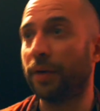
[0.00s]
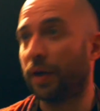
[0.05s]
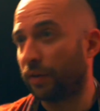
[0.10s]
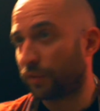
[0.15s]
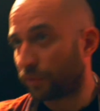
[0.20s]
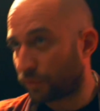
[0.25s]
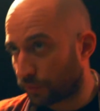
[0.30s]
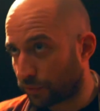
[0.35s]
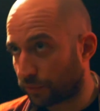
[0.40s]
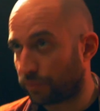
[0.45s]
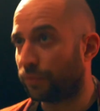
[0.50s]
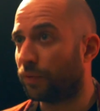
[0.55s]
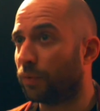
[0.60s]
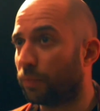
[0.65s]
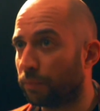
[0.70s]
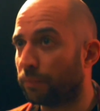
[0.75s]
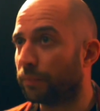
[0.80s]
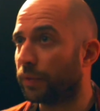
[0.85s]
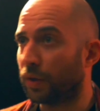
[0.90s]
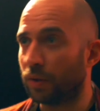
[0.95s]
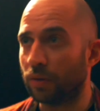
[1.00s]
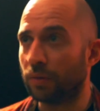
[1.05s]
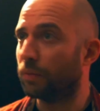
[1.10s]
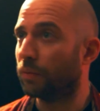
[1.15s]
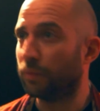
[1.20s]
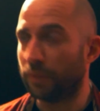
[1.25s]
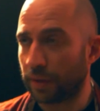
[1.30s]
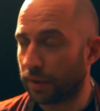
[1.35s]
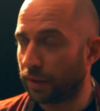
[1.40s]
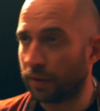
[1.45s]
Parts from
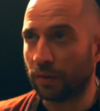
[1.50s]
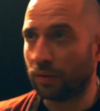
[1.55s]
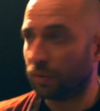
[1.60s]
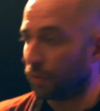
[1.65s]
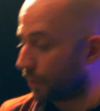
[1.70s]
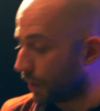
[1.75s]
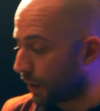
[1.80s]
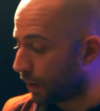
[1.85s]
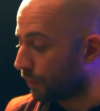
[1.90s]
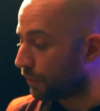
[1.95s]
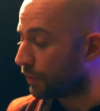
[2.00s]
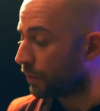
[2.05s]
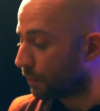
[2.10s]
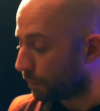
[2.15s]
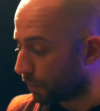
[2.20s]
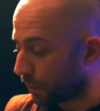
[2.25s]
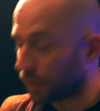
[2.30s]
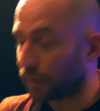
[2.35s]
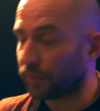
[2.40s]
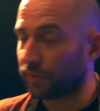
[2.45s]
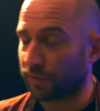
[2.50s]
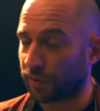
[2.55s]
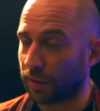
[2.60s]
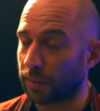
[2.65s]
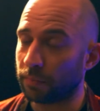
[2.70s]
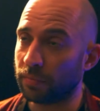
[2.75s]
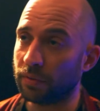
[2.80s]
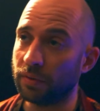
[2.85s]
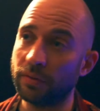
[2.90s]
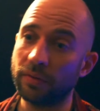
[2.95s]
all around, but it's
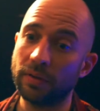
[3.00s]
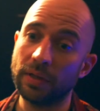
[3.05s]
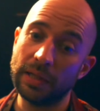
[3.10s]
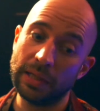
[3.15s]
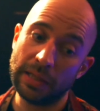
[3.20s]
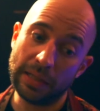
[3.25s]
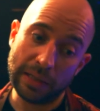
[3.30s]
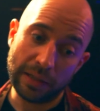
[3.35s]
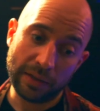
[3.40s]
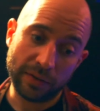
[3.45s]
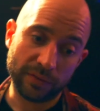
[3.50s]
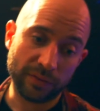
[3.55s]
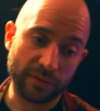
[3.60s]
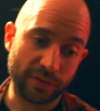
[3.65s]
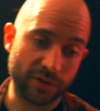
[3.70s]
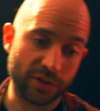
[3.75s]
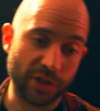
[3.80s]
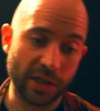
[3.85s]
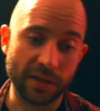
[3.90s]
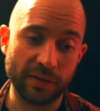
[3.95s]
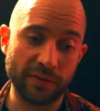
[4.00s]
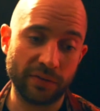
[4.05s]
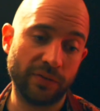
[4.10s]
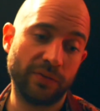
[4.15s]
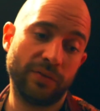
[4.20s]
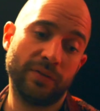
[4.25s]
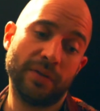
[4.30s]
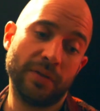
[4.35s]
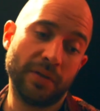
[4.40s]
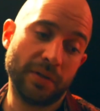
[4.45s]
assembled,
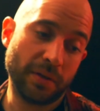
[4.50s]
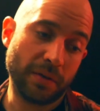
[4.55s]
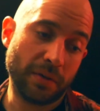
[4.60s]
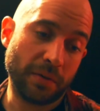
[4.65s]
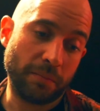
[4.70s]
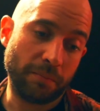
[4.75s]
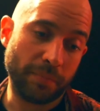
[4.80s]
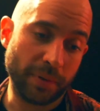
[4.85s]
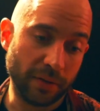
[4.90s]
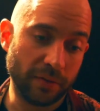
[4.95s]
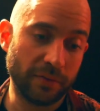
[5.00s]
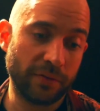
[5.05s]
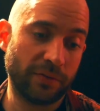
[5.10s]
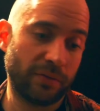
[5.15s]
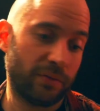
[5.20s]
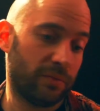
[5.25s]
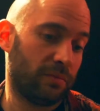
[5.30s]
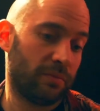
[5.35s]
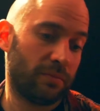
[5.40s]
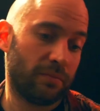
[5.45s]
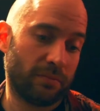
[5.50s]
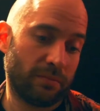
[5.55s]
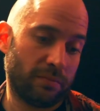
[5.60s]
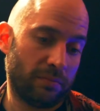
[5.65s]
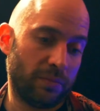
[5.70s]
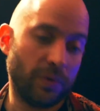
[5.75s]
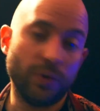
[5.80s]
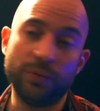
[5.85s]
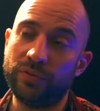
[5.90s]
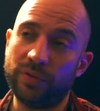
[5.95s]
checked, built.
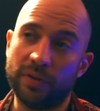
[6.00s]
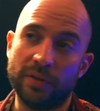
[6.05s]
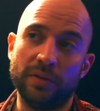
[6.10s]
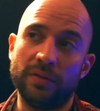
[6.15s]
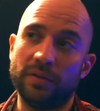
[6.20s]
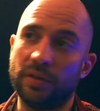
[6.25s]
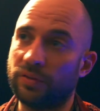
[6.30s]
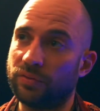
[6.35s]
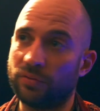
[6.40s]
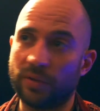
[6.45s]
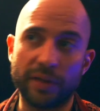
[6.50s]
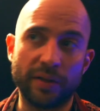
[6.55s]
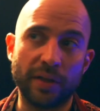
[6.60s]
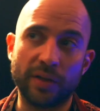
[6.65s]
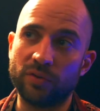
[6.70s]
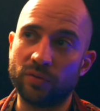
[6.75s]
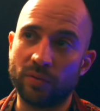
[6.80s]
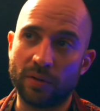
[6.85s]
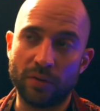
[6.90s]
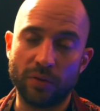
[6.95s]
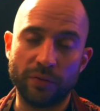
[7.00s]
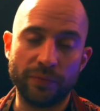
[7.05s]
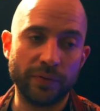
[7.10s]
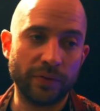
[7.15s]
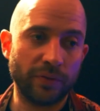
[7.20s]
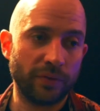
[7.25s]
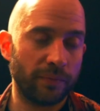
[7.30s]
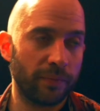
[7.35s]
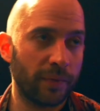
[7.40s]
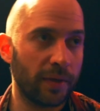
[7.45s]
You've seen it. It's right next to our
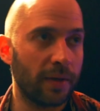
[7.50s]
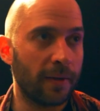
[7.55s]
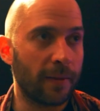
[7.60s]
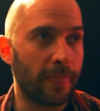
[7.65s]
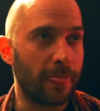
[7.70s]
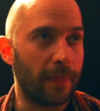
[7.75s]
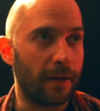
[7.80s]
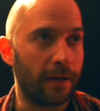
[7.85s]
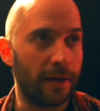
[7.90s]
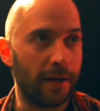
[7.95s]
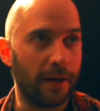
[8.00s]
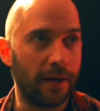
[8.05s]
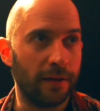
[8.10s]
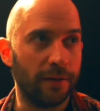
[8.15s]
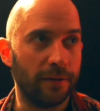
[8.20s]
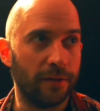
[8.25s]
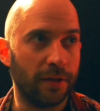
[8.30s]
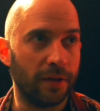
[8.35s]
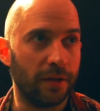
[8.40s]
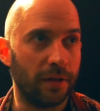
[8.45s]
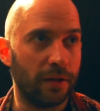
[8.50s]
office, and